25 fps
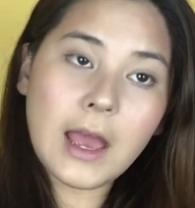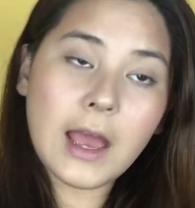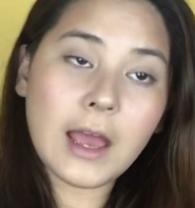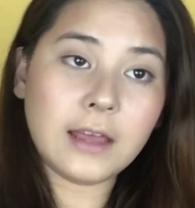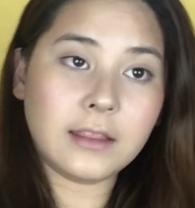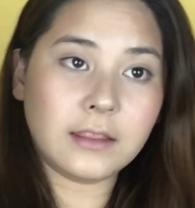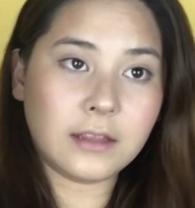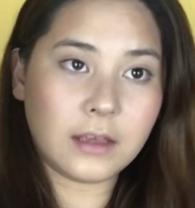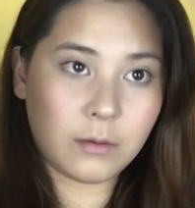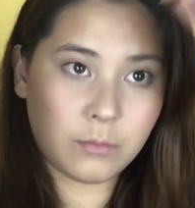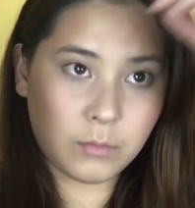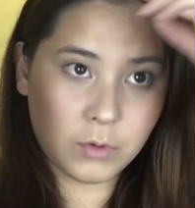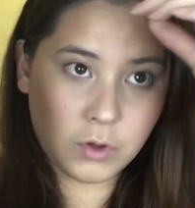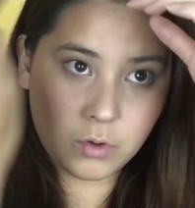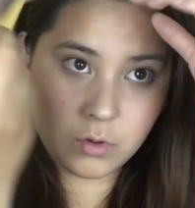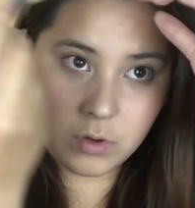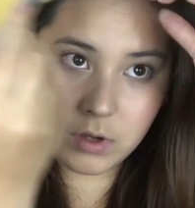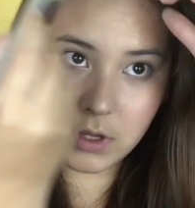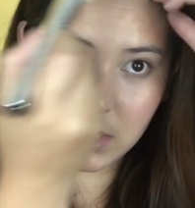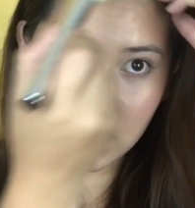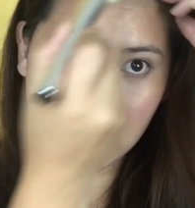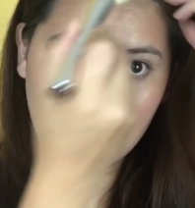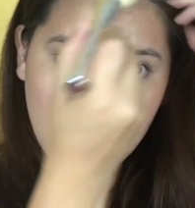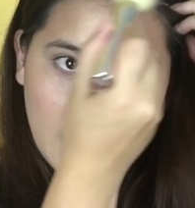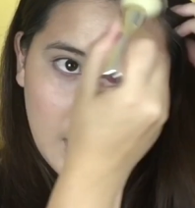And then I'm
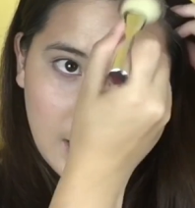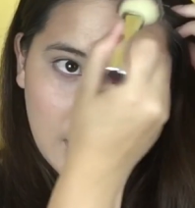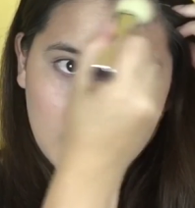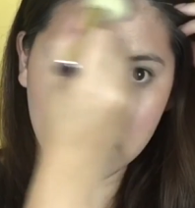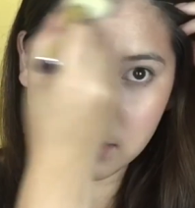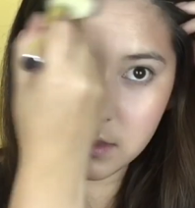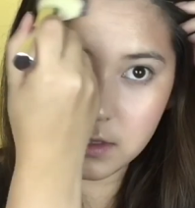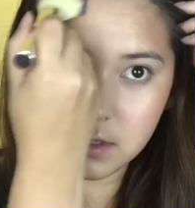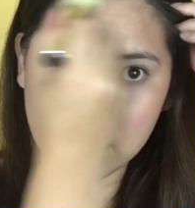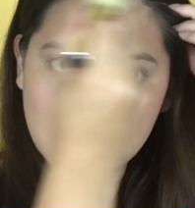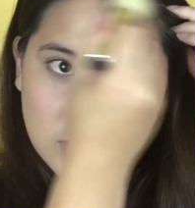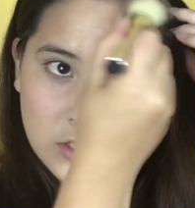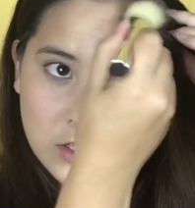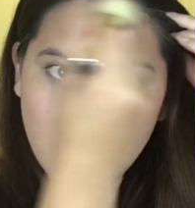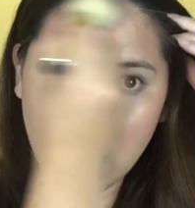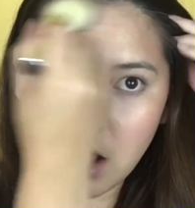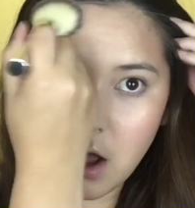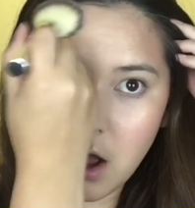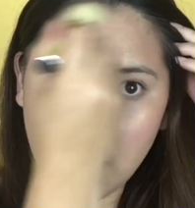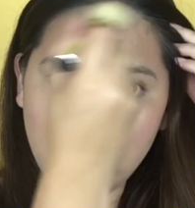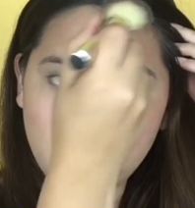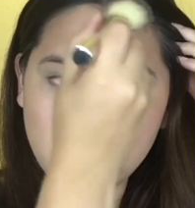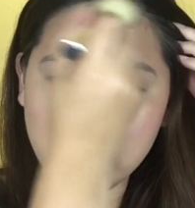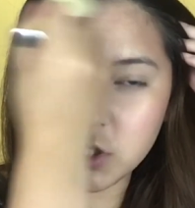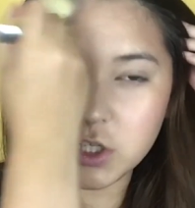going at the
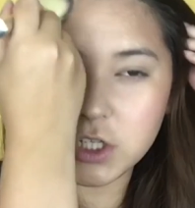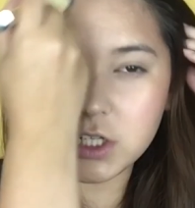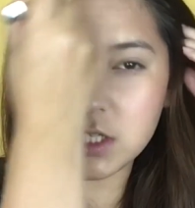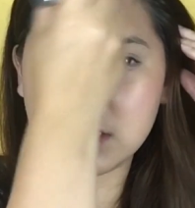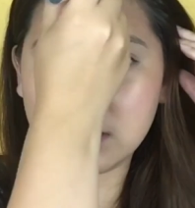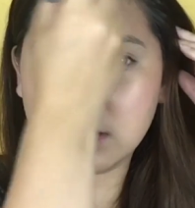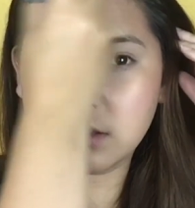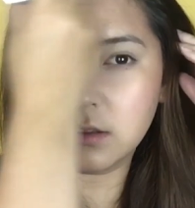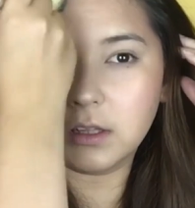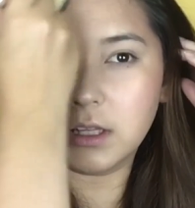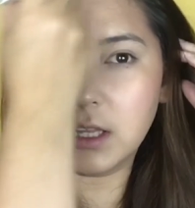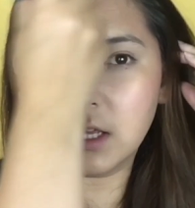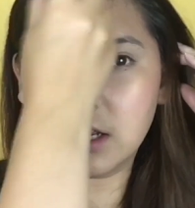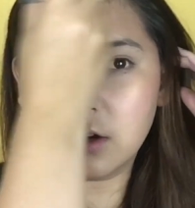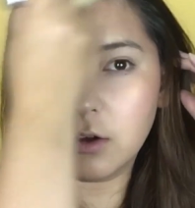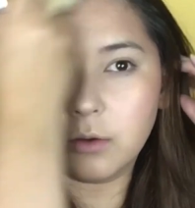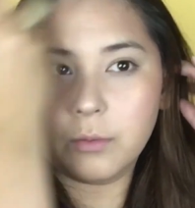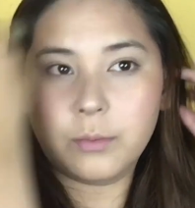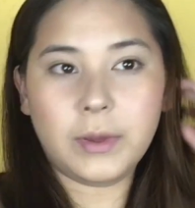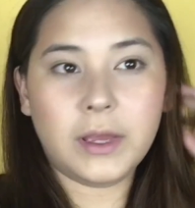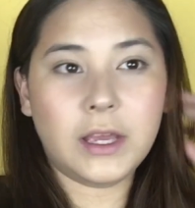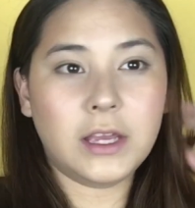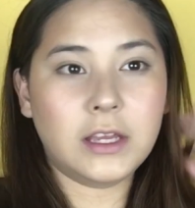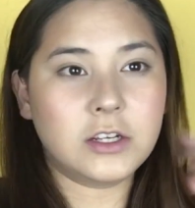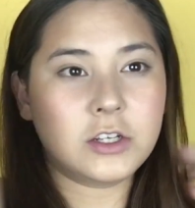top just a little
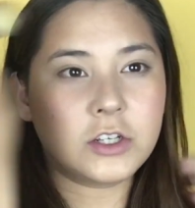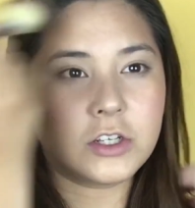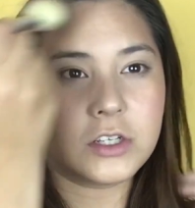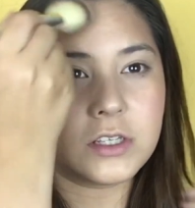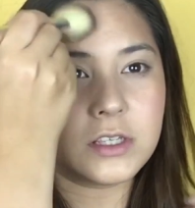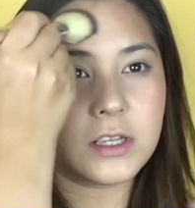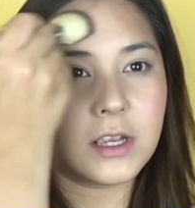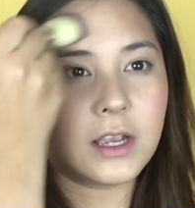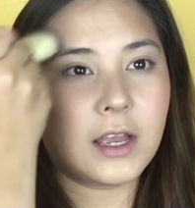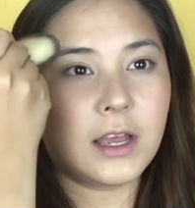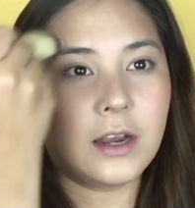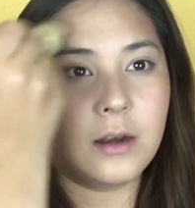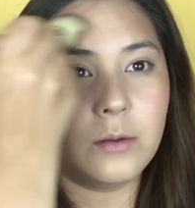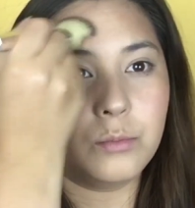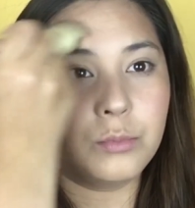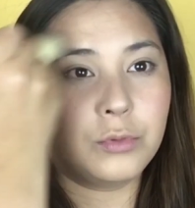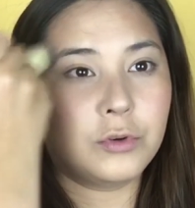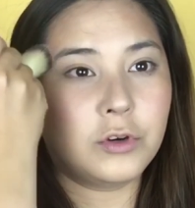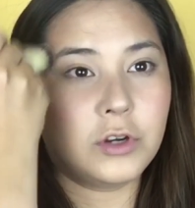bit just to kind of